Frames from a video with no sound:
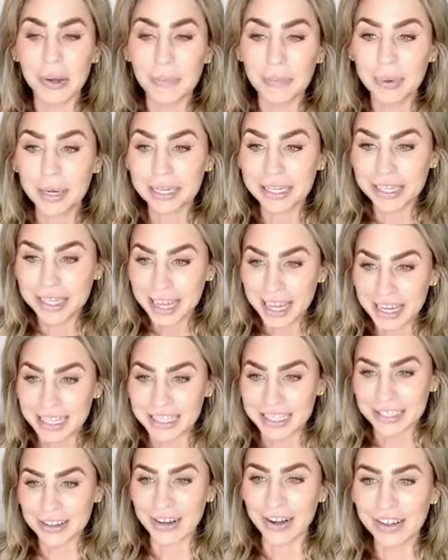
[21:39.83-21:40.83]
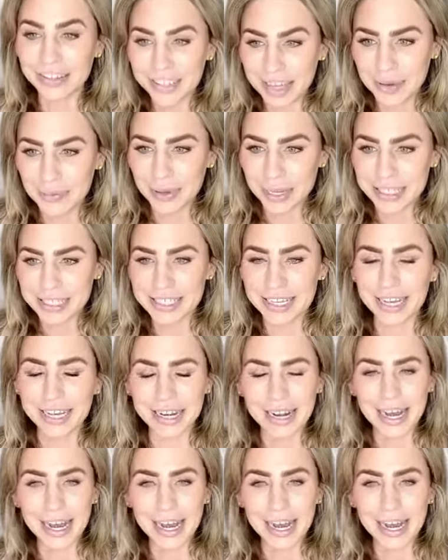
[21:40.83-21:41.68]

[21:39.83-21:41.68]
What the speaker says: But yes, all that being said,